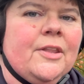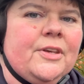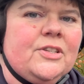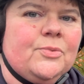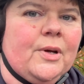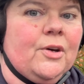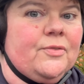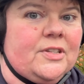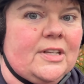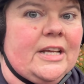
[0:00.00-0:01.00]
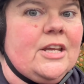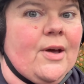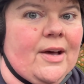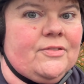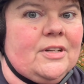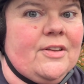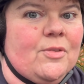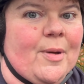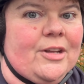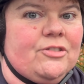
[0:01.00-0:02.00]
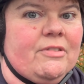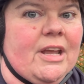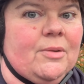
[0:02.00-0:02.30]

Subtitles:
This one, obviously, you have to leave the battery